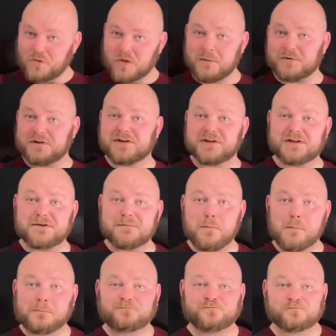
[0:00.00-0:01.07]
gonna get in,
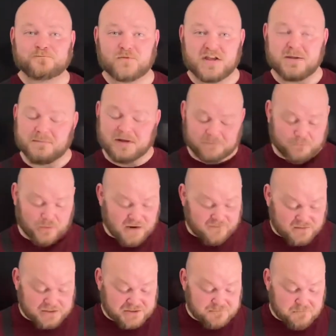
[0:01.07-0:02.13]
eat my
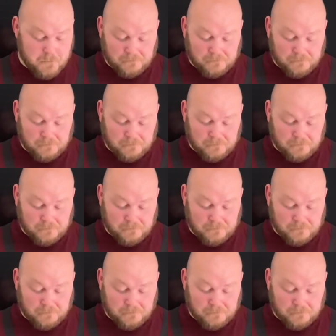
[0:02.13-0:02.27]
breakfast.